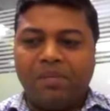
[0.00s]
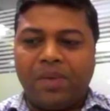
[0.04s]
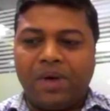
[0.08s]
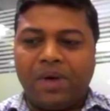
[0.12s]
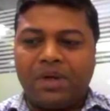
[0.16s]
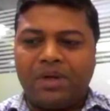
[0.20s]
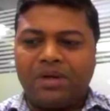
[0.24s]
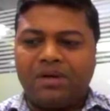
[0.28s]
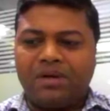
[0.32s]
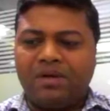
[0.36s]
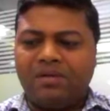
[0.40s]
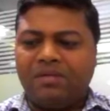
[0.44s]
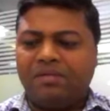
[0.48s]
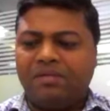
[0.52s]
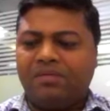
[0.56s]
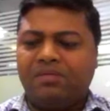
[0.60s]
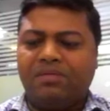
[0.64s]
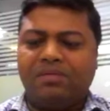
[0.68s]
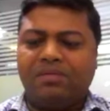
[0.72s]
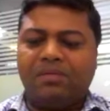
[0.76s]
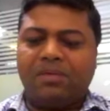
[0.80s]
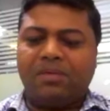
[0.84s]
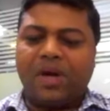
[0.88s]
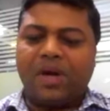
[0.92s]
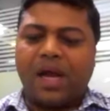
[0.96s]
But
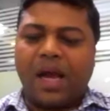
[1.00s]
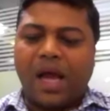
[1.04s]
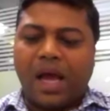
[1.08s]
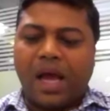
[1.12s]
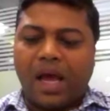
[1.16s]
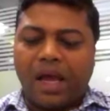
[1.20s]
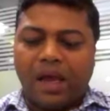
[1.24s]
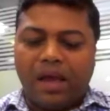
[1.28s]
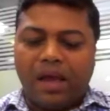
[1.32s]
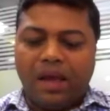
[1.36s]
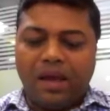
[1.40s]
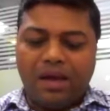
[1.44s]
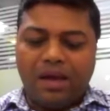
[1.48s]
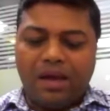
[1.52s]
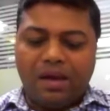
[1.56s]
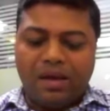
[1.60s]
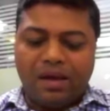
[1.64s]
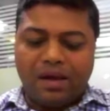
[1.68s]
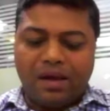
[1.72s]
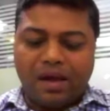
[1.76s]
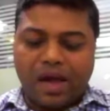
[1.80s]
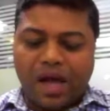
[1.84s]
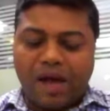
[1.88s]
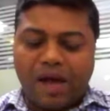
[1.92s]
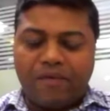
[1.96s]
I
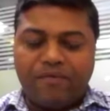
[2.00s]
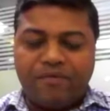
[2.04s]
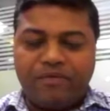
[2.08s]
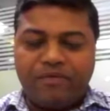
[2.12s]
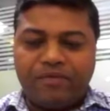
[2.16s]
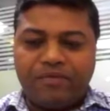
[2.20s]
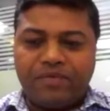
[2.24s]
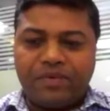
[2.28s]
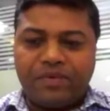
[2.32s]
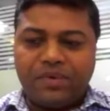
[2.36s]
have